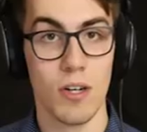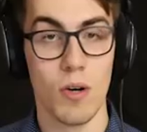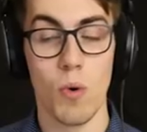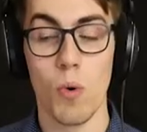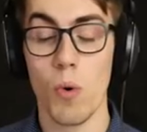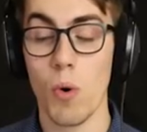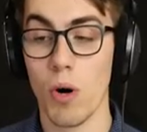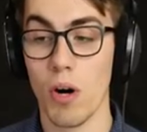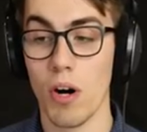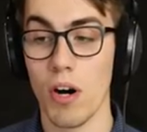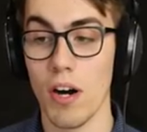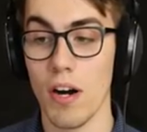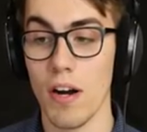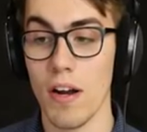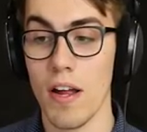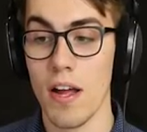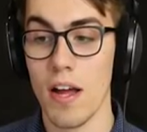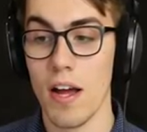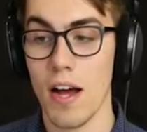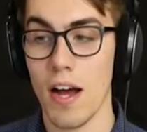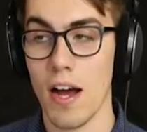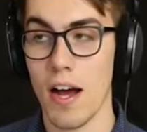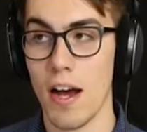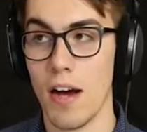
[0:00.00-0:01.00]
Or,
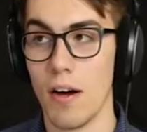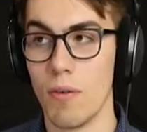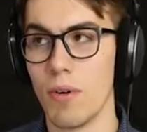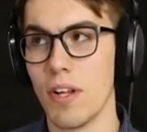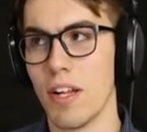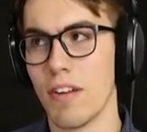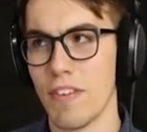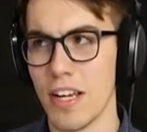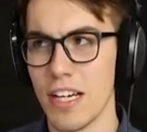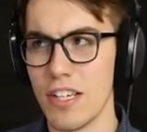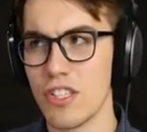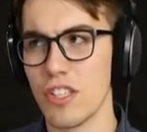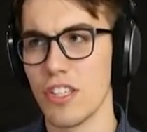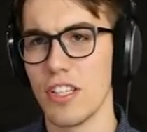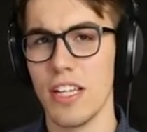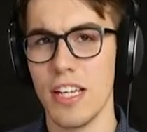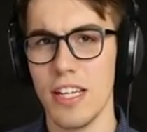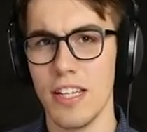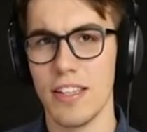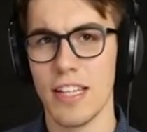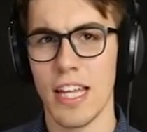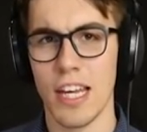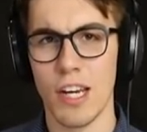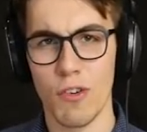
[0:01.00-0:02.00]
uh, well,
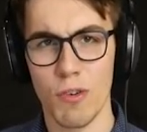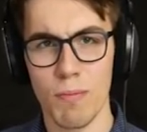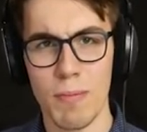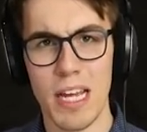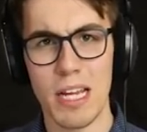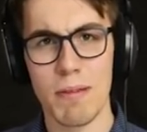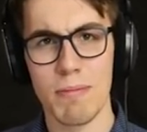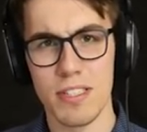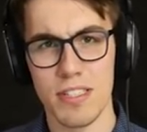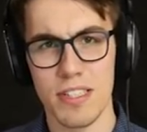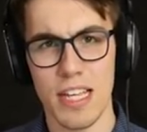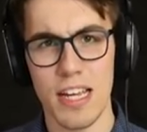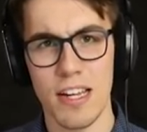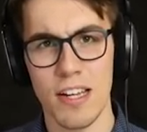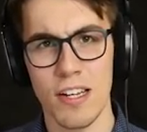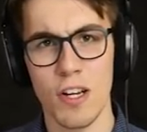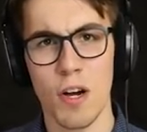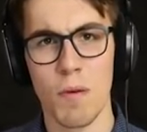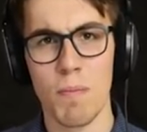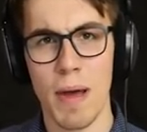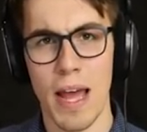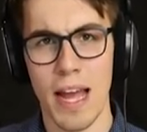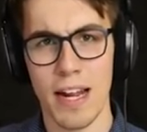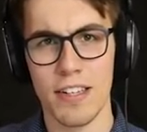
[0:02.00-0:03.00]
eventually, then it would make a mistake and
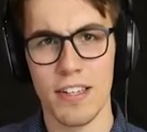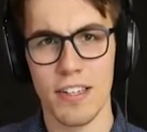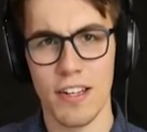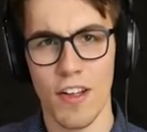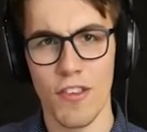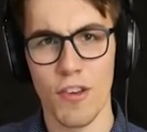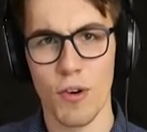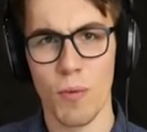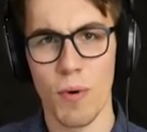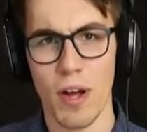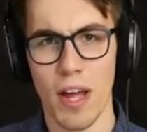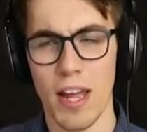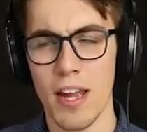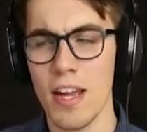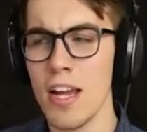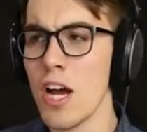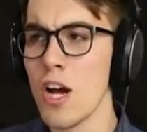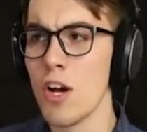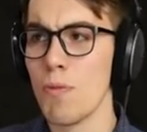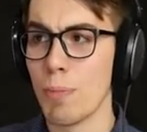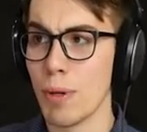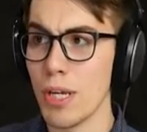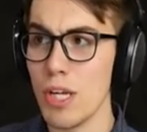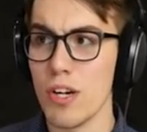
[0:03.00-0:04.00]
go back the other way.
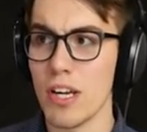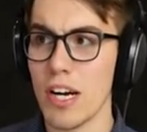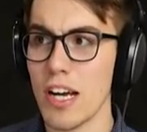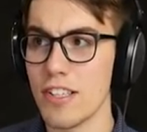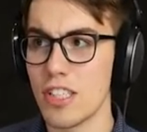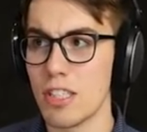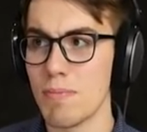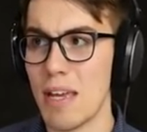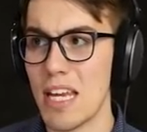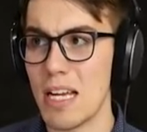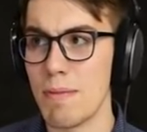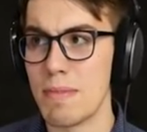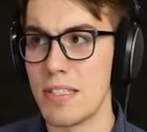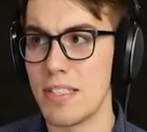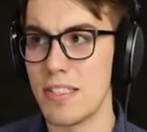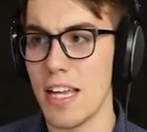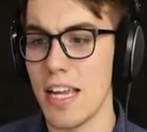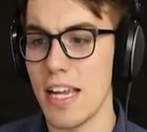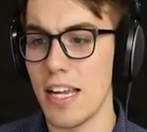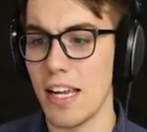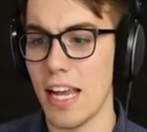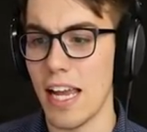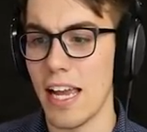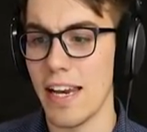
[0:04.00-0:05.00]
But you could also make a
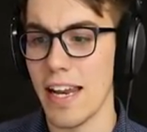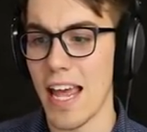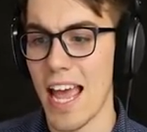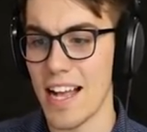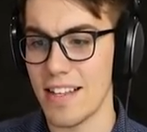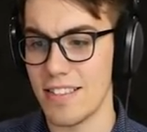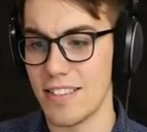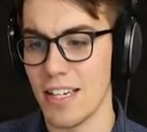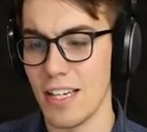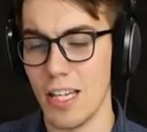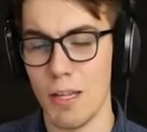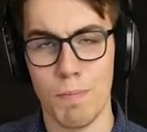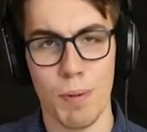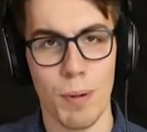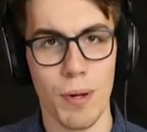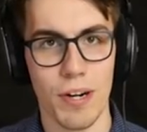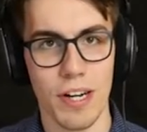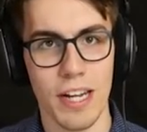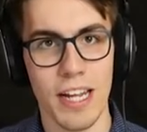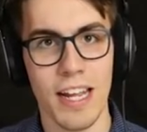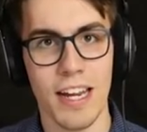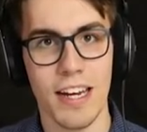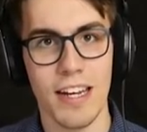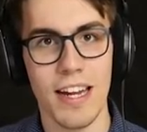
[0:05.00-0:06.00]
mistake and accidentally put
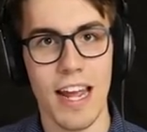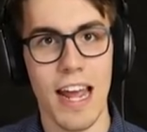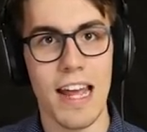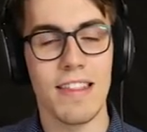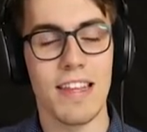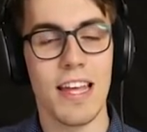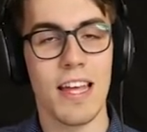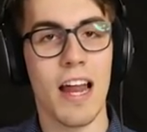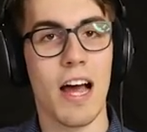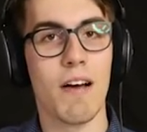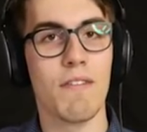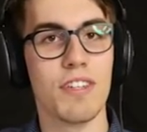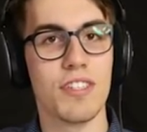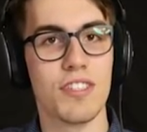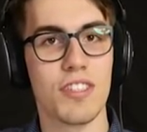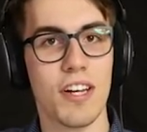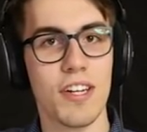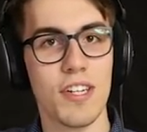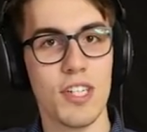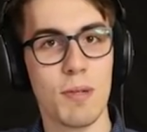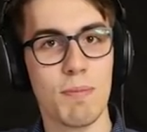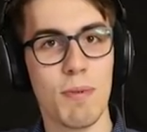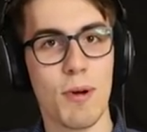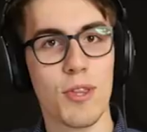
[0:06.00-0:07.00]
it in, and then all of a
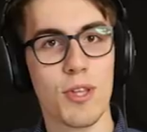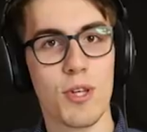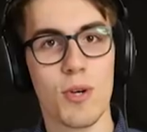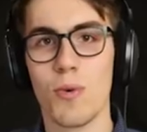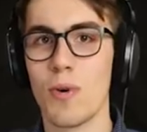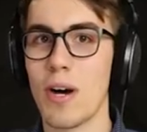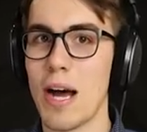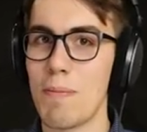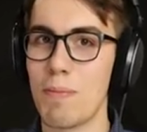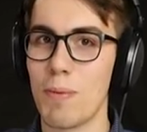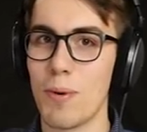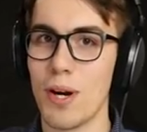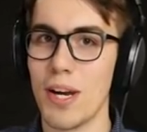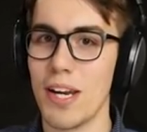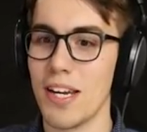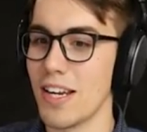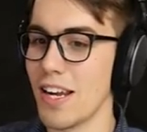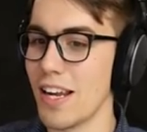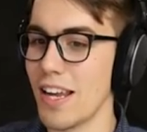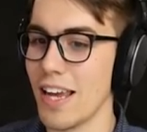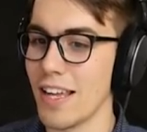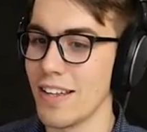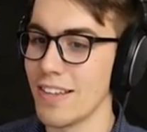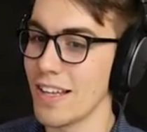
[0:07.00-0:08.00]
sudden you're both cooperating
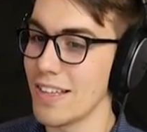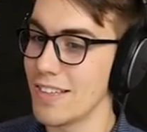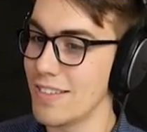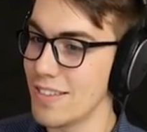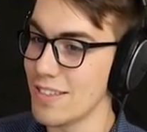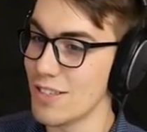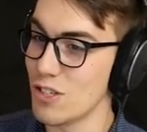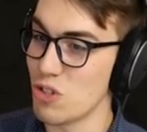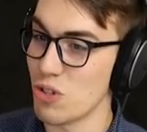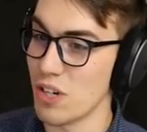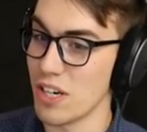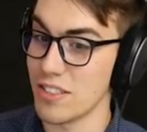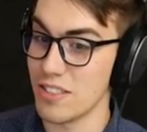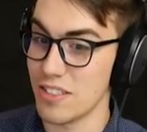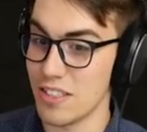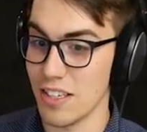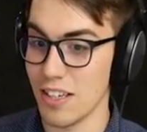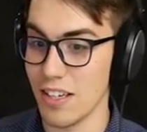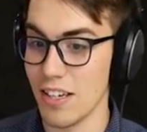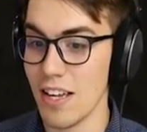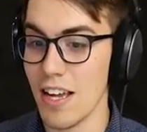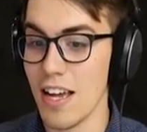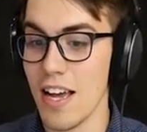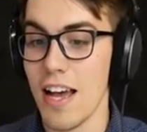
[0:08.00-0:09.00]
again. That's
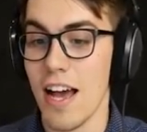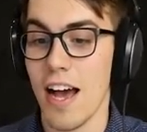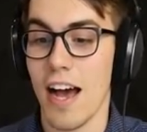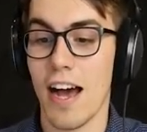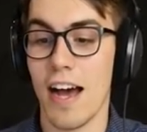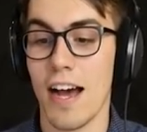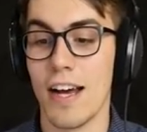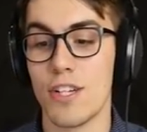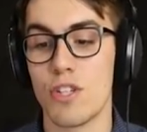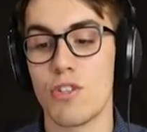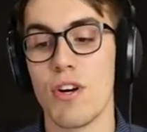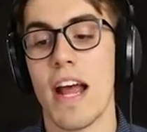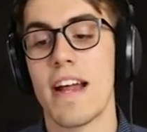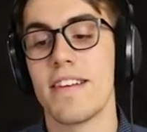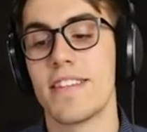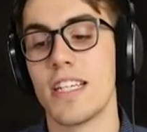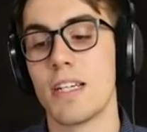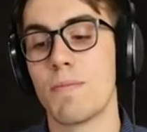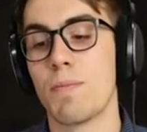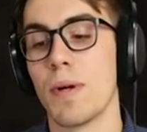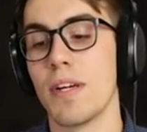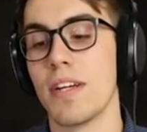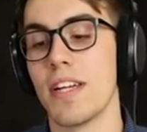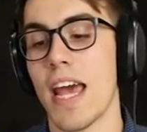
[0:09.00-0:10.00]
interesting. Uh,
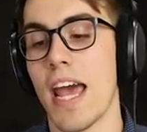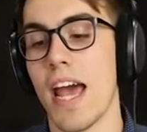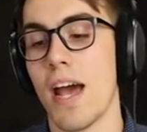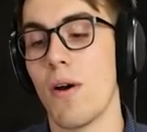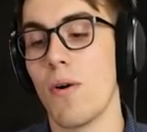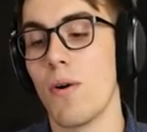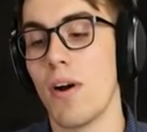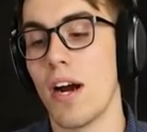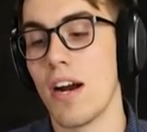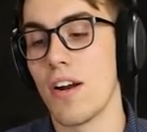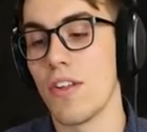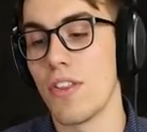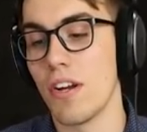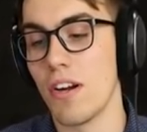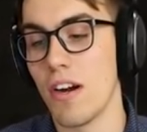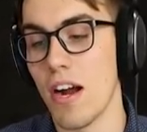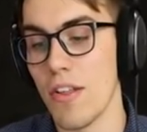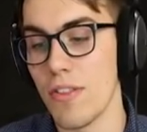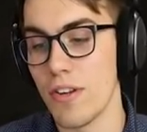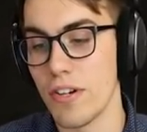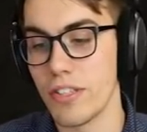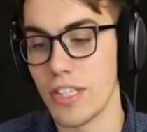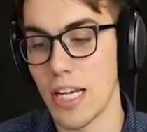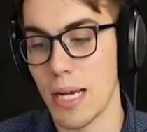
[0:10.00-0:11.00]
tragic, but now, are there
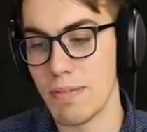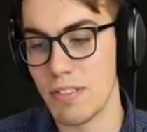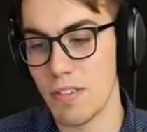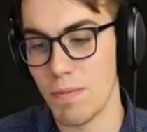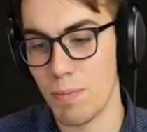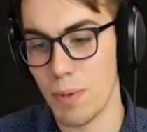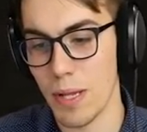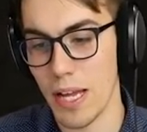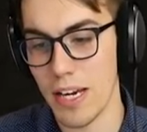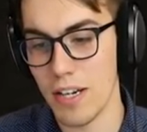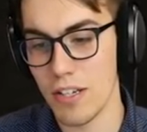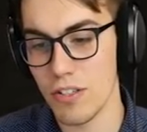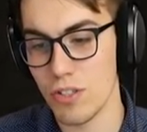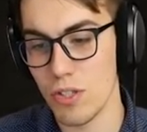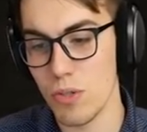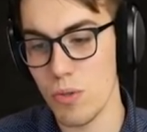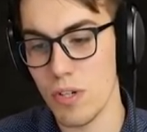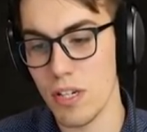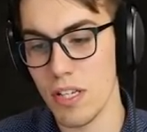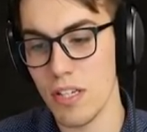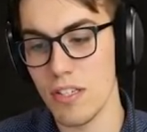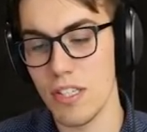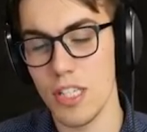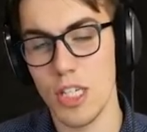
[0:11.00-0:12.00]
other types of players who
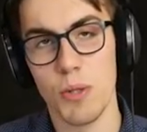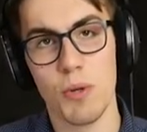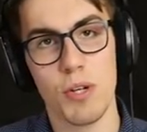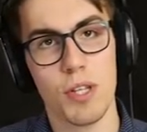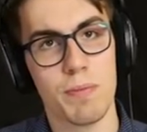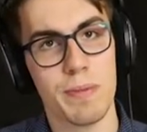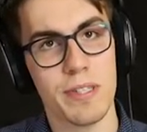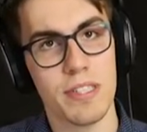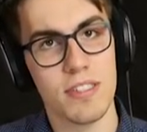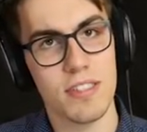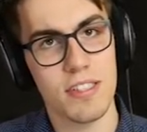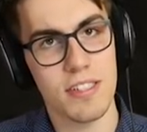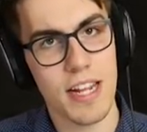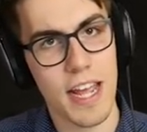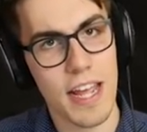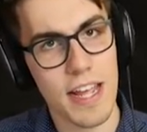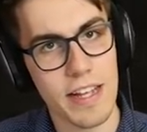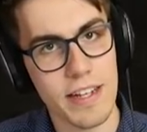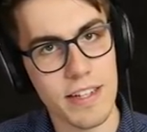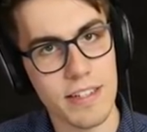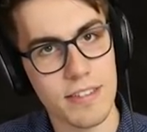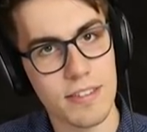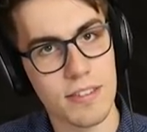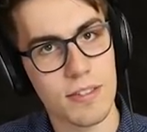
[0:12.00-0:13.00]
can deal with
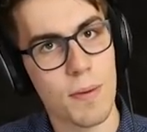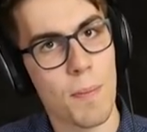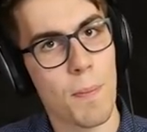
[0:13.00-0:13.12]
mistakes?